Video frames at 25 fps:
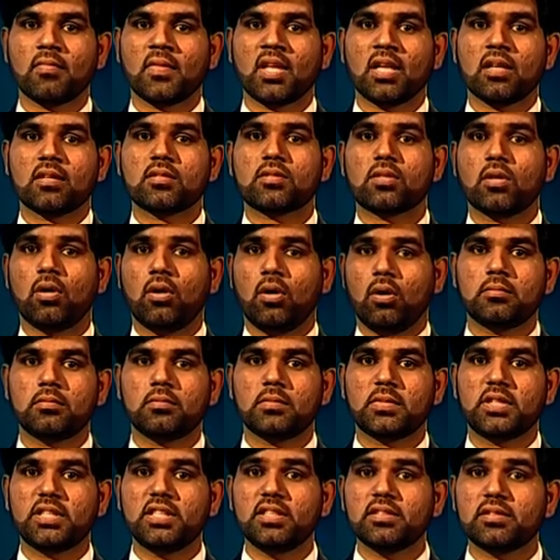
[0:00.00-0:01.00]
So
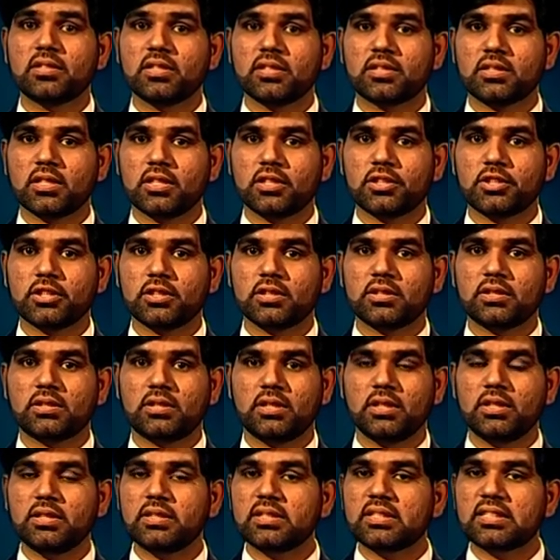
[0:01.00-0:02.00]
these researchers,
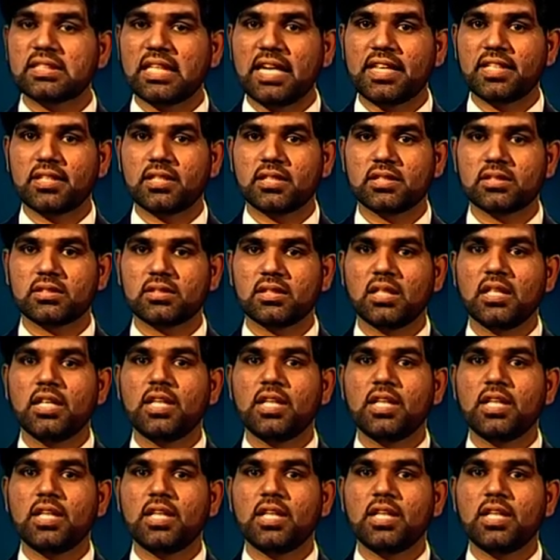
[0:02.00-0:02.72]
these scientists